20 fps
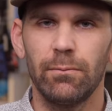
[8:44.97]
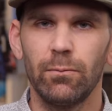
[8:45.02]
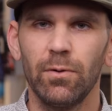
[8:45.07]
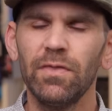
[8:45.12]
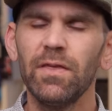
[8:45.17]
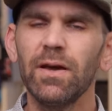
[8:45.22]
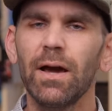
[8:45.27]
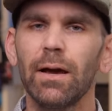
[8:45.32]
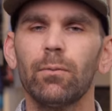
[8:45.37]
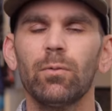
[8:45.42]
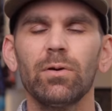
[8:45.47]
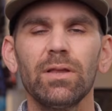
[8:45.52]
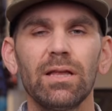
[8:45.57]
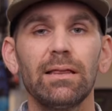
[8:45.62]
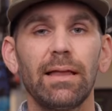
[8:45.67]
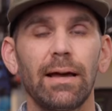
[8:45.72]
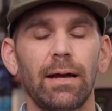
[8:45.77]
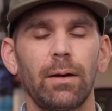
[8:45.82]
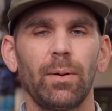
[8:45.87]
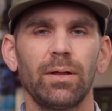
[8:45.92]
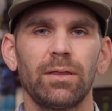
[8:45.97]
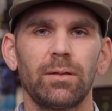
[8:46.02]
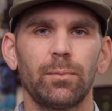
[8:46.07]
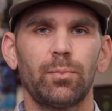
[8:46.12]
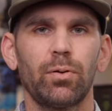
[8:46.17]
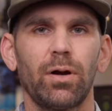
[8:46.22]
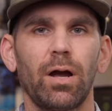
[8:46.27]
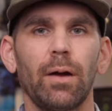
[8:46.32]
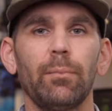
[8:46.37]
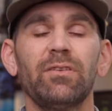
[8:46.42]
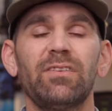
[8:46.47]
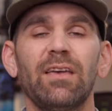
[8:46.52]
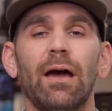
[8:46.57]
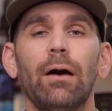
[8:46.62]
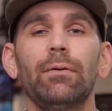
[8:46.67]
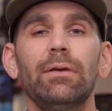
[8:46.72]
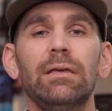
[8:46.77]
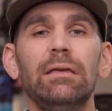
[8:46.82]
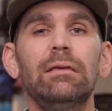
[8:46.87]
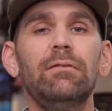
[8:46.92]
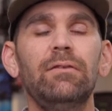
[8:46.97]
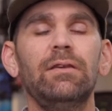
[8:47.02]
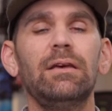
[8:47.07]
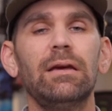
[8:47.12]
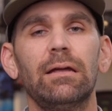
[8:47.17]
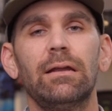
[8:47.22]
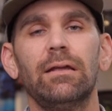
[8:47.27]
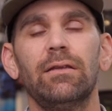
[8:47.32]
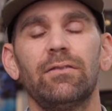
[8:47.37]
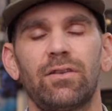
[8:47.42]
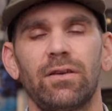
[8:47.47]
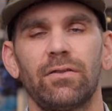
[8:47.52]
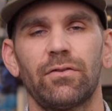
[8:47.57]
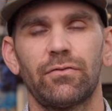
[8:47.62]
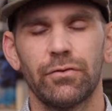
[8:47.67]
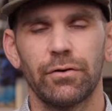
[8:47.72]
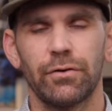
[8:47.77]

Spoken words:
One thing I really like about the Prime is how easy it is to take the